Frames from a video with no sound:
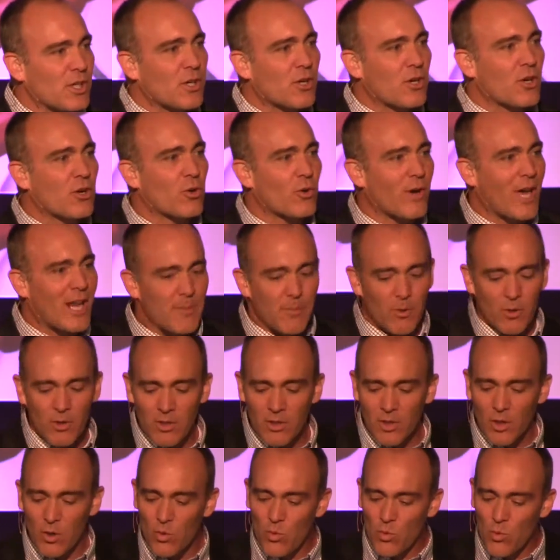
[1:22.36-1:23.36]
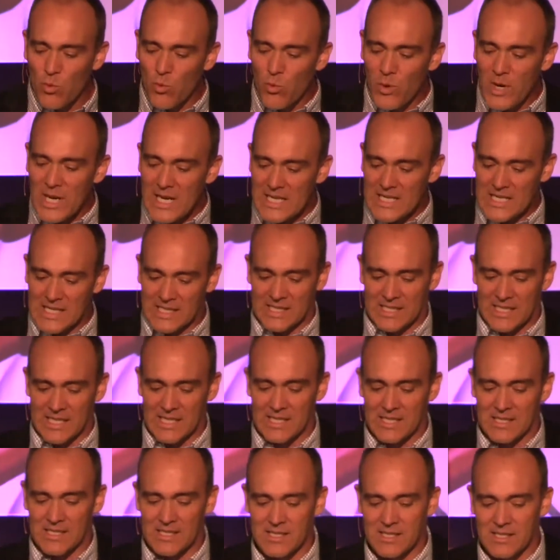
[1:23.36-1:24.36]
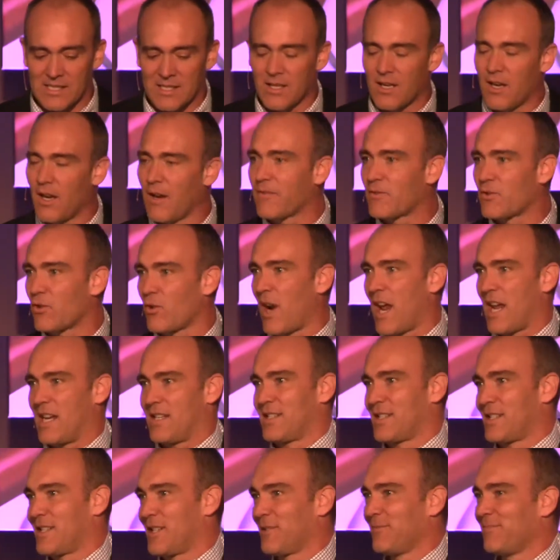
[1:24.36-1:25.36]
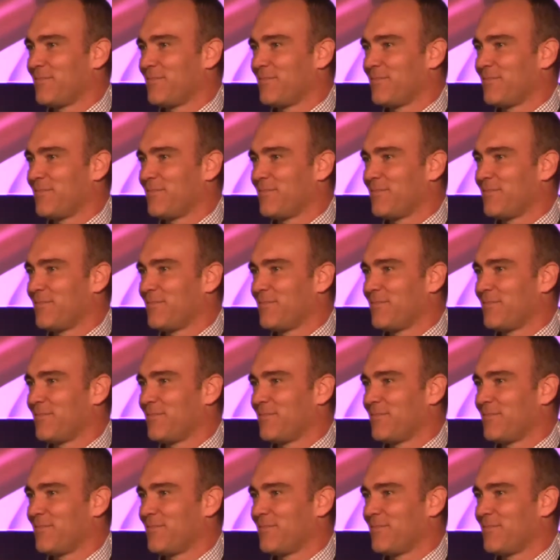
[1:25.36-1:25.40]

credible witnesses of Christ?